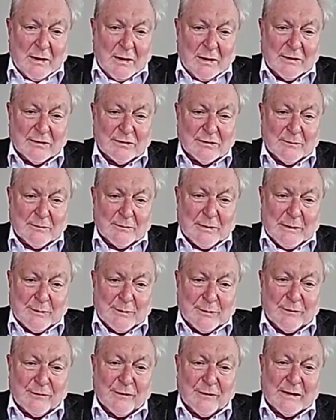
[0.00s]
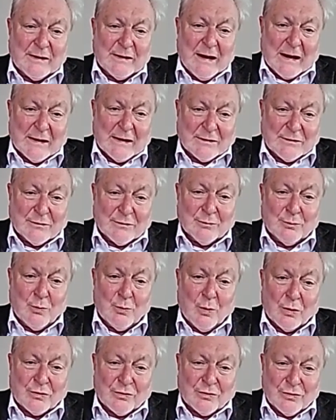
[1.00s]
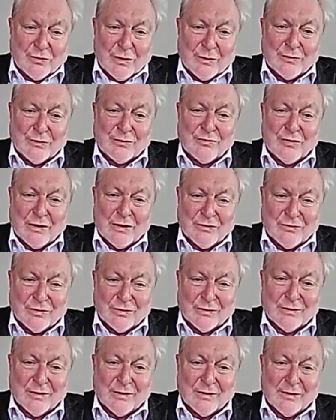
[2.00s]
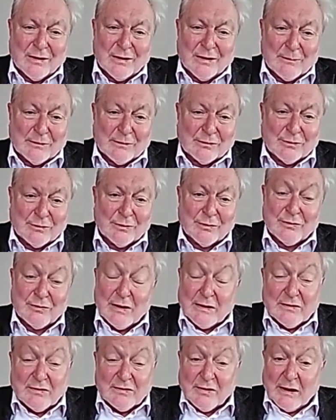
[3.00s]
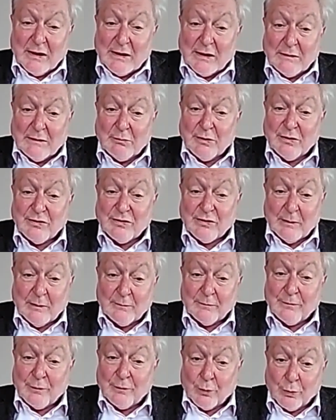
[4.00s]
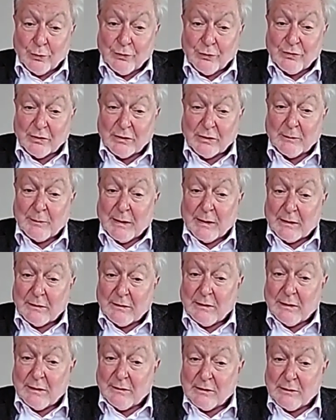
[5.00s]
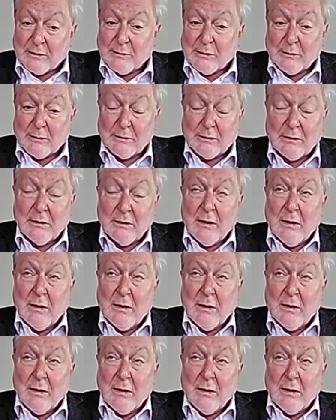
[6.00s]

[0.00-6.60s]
is that people forget to watch those changing dynamics because they say, with some force in the background at the moment,